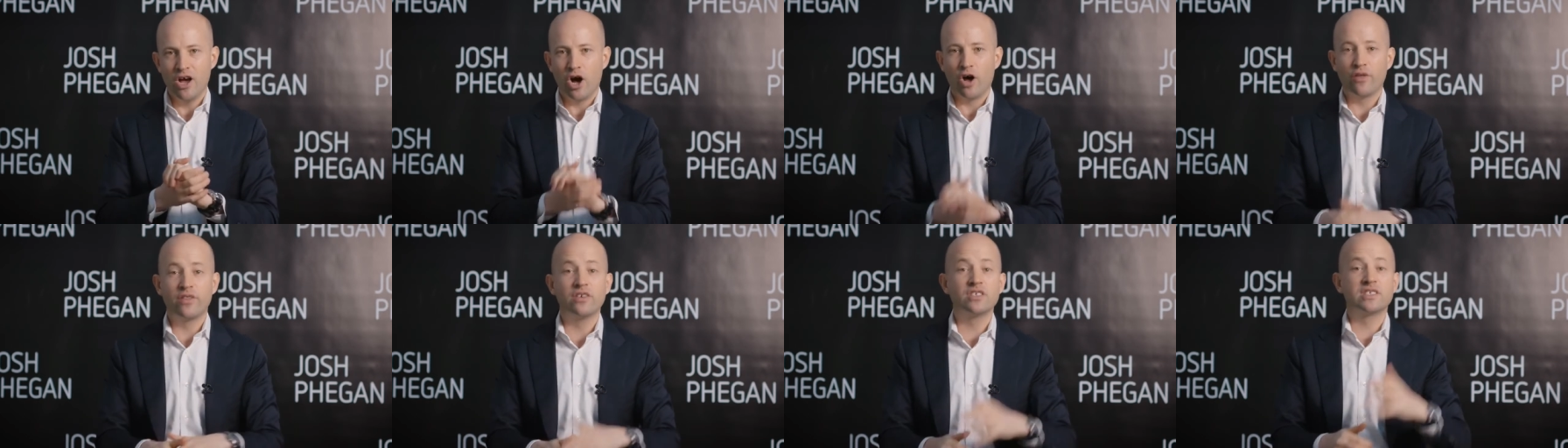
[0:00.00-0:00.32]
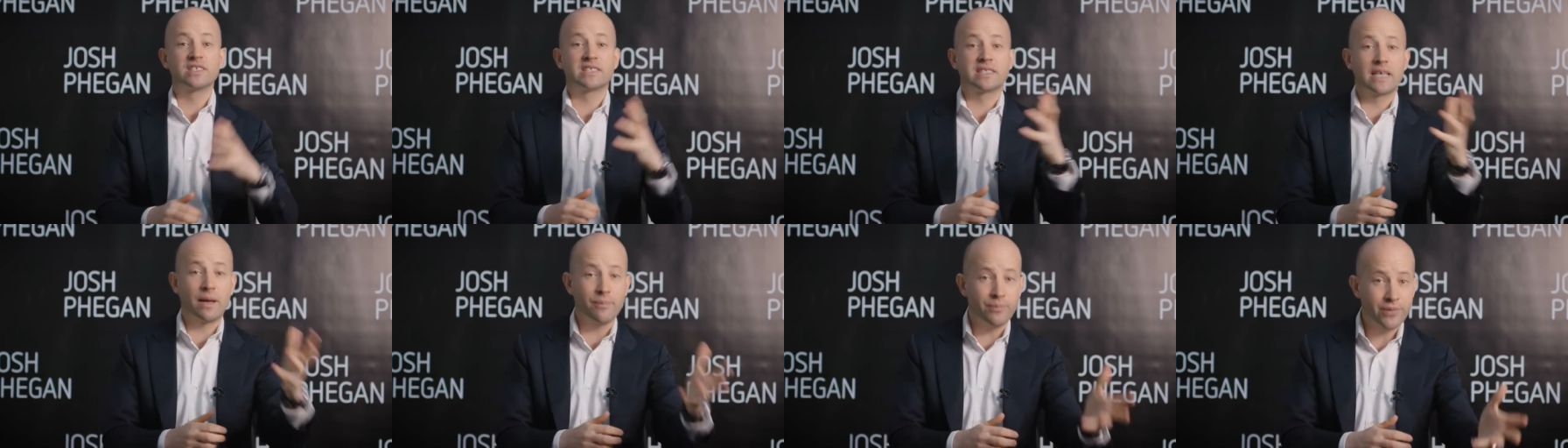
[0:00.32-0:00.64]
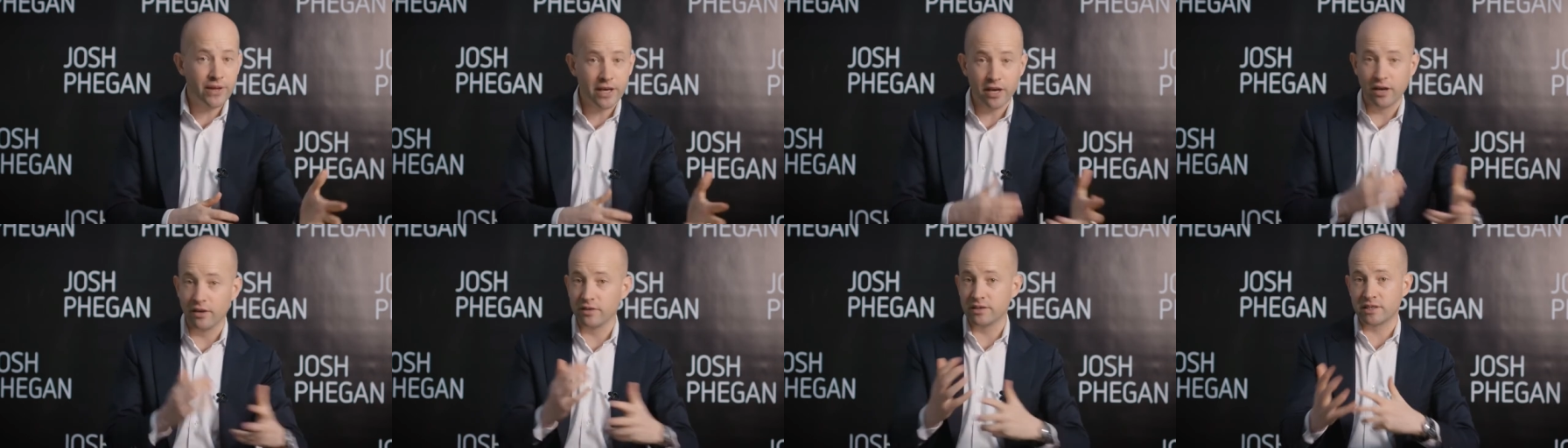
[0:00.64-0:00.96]
Oh, there's
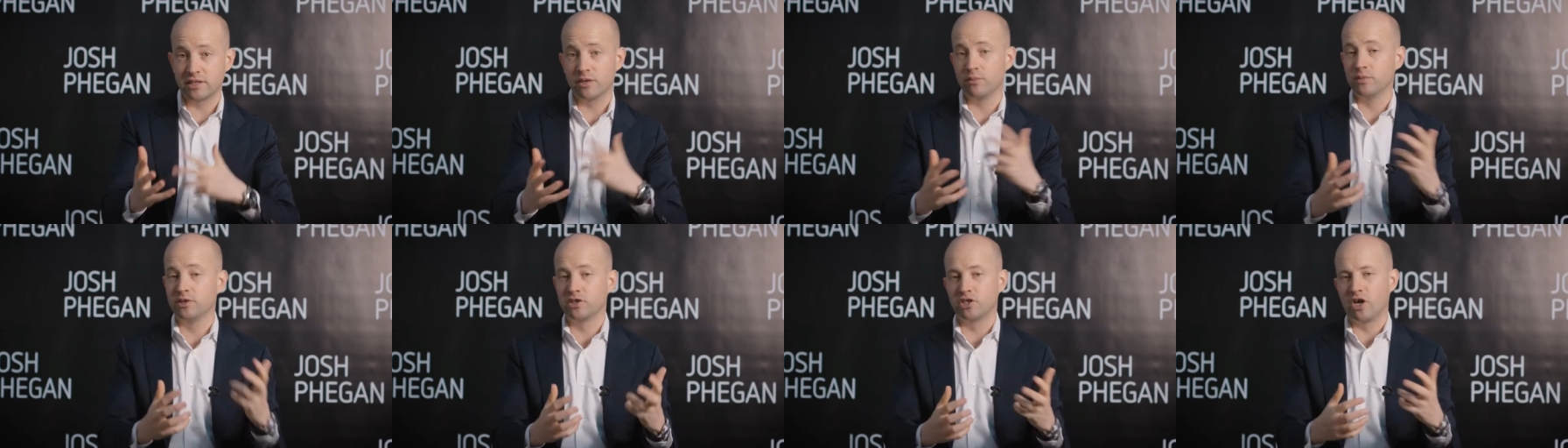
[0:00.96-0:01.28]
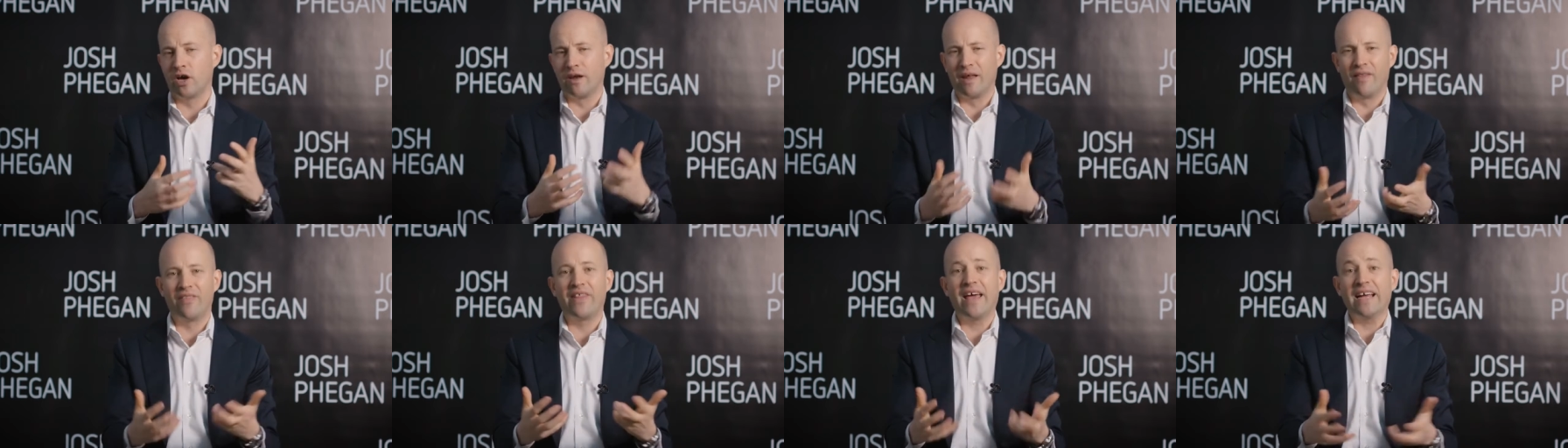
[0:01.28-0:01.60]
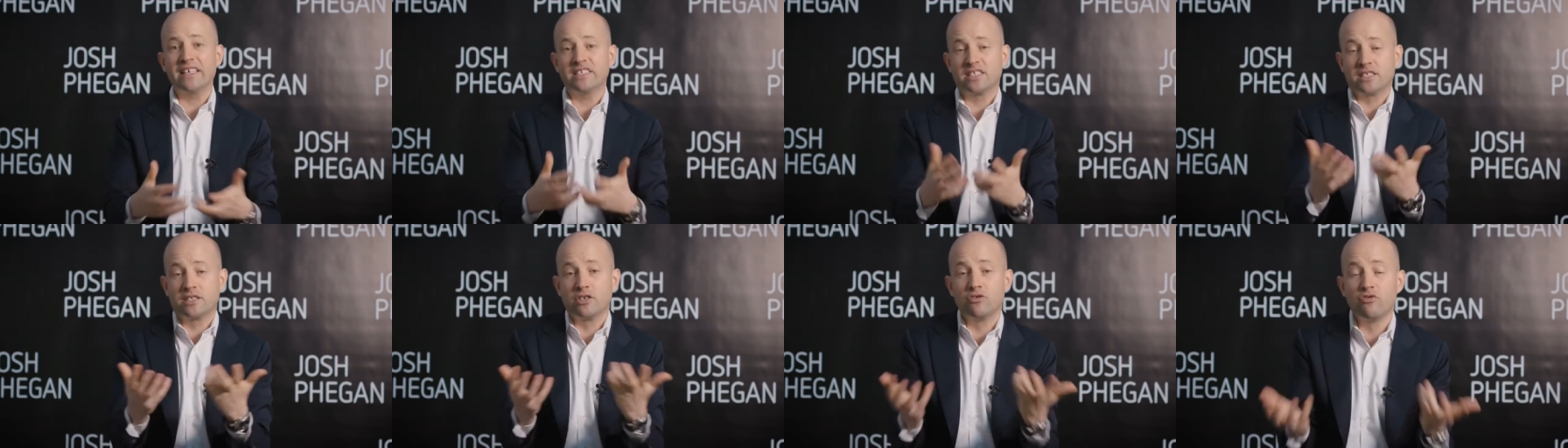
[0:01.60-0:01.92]
something else that was on. And
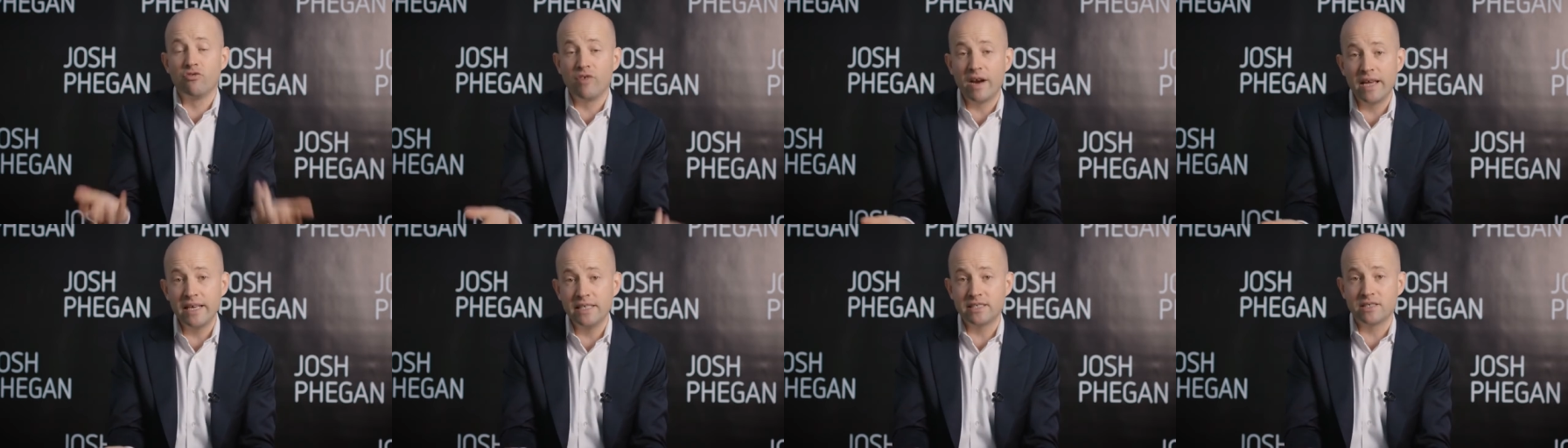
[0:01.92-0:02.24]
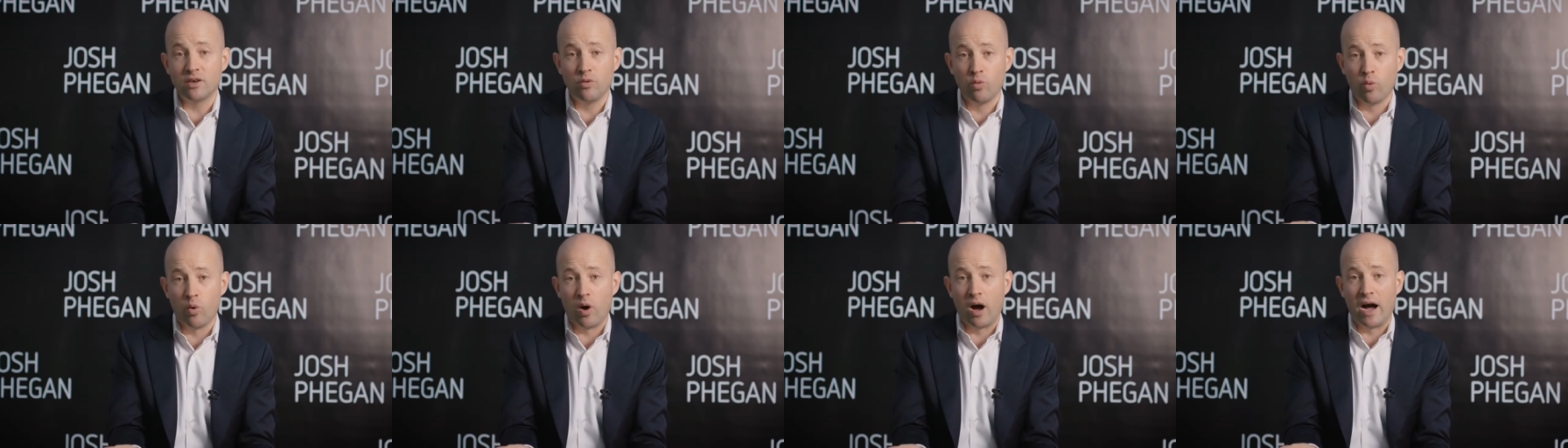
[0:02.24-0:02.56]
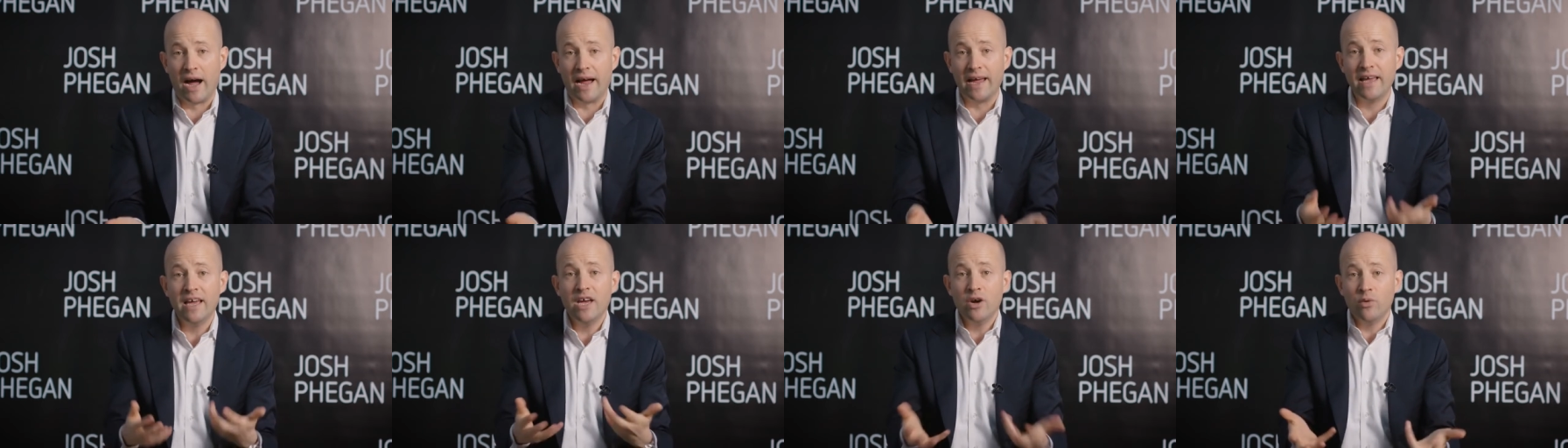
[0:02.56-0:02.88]
that's the reason
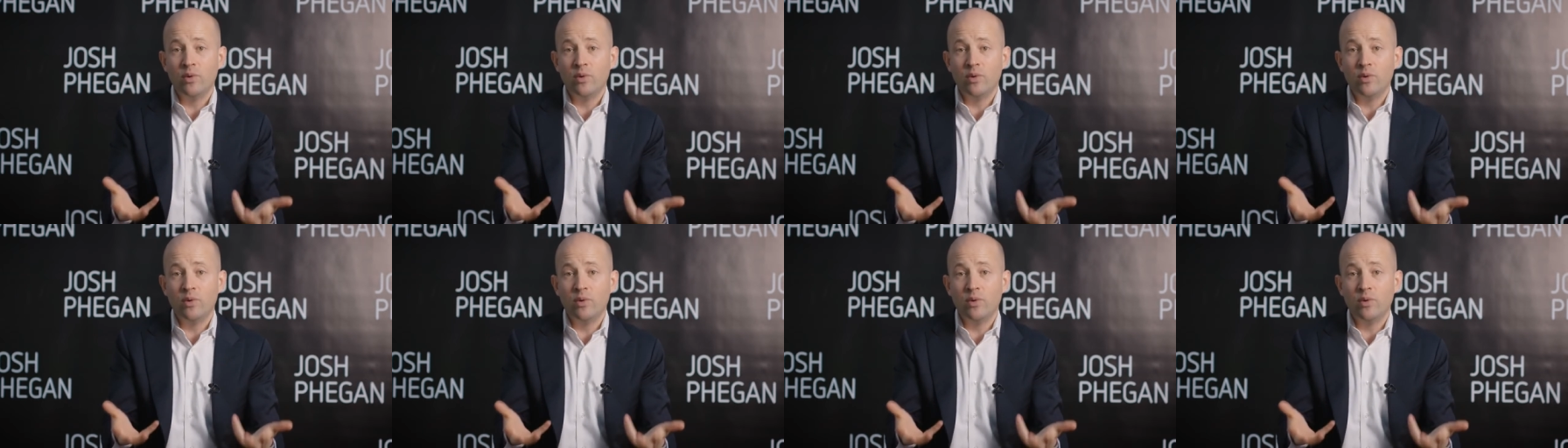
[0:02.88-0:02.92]
why